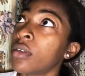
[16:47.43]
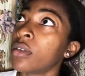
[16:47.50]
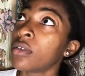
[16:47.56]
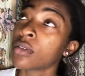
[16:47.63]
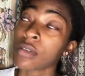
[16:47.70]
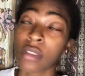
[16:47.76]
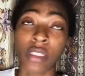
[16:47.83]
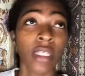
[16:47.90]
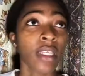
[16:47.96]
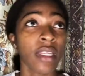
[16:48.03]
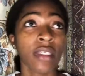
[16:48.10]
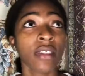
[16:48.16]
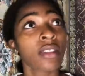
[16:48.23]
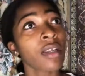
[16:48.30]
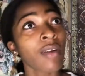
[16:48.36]
you could send
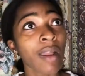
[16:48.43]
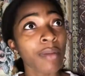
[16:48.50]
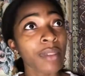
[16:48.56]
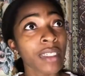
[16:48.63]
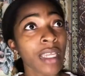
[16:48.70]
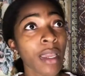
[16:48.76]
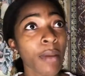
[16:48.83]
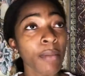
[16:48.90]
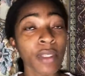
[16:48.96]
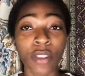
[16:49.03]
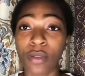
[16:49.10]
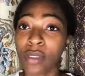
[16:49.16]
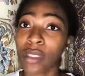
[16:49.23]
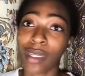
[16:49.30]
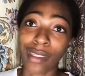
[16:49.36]
an Instagram DM, a
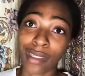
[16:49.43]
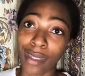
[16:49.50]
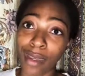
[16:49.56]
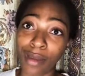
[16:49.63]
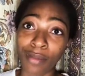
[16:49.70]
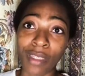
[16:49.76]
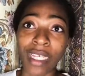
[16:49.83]
Twitter DM.